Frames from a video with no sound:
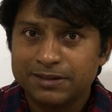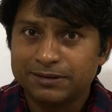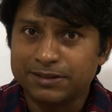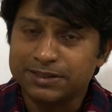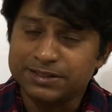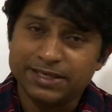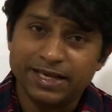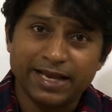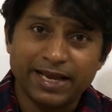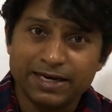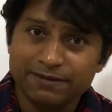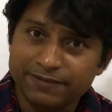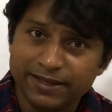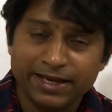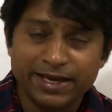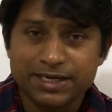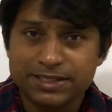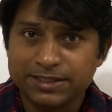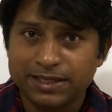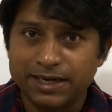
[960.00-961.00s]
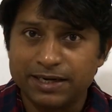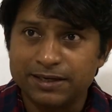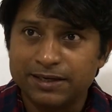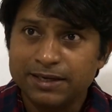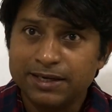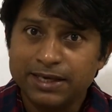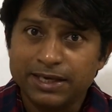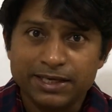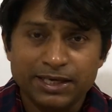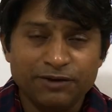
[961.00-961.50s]
The second thing is that
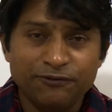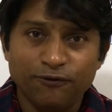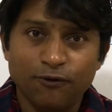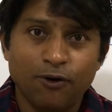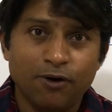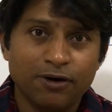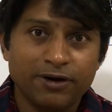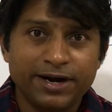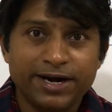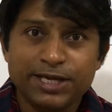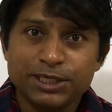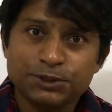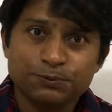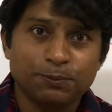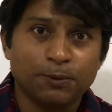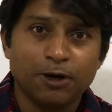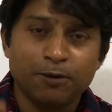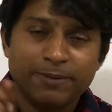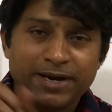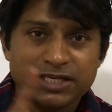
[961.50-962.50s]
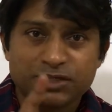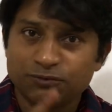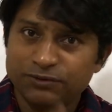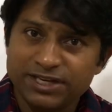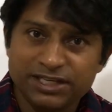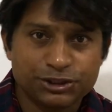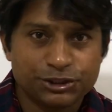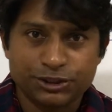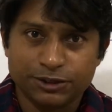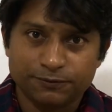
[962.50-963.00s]
if already sperm has
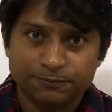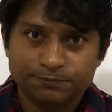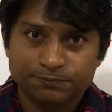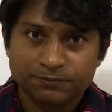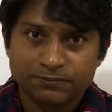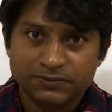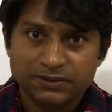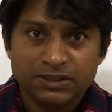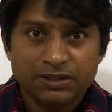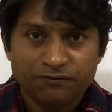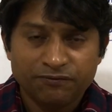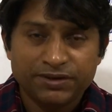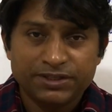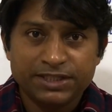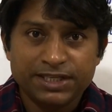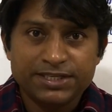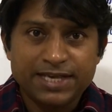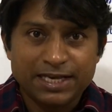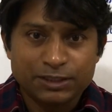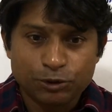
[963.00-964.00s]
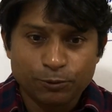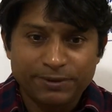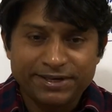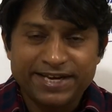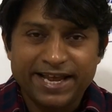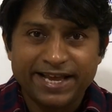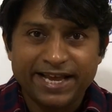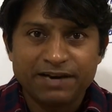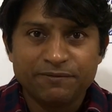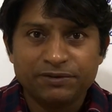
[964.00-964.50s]
reached, this has to be
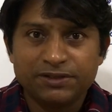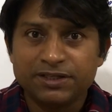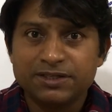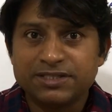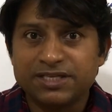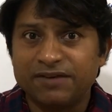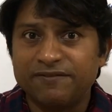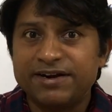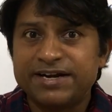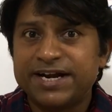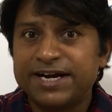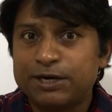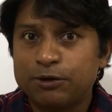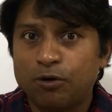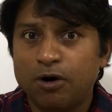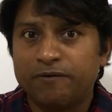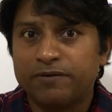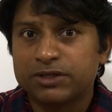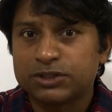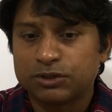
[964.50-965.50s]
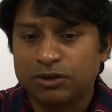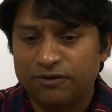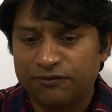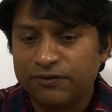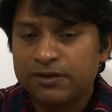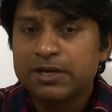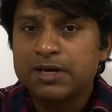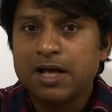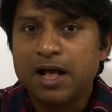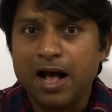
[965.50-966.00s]
taken within 72 hours of
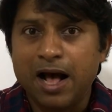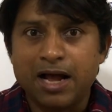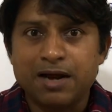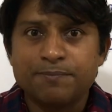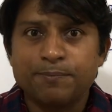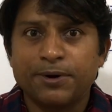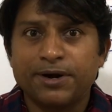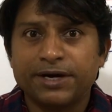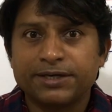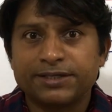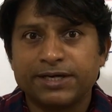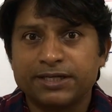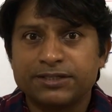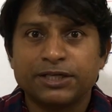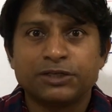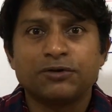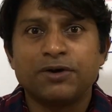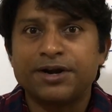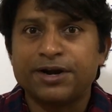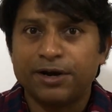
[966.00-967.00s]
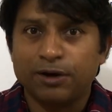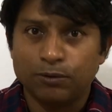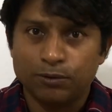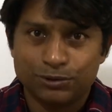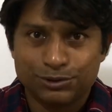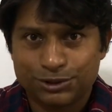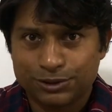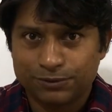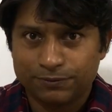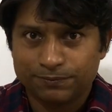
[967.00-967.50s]
unprotected sexual
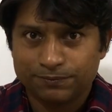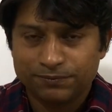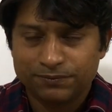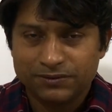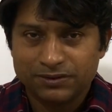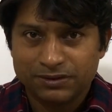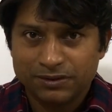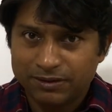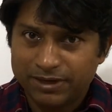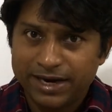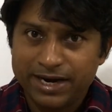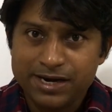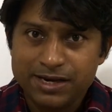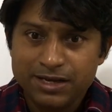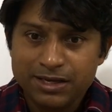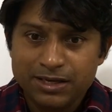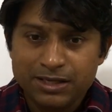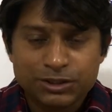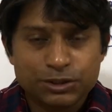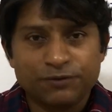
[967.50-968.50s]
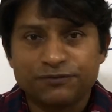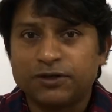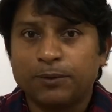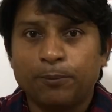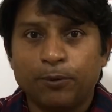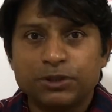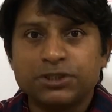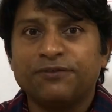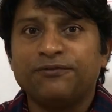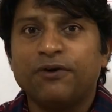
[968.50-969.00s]
intercourse, right? So if
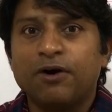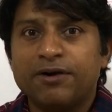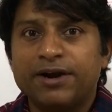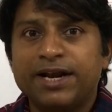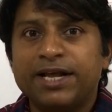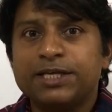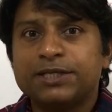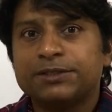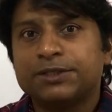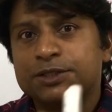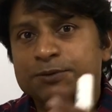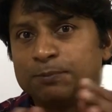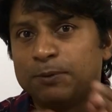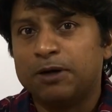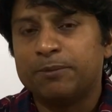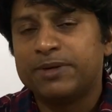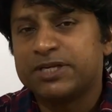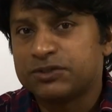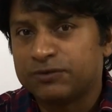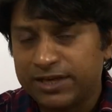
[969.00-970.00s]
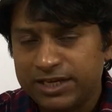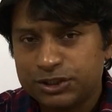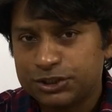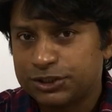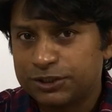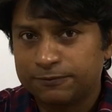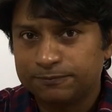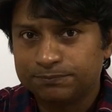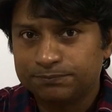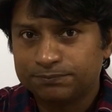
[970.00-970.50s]
suppose if already the sperm is reached,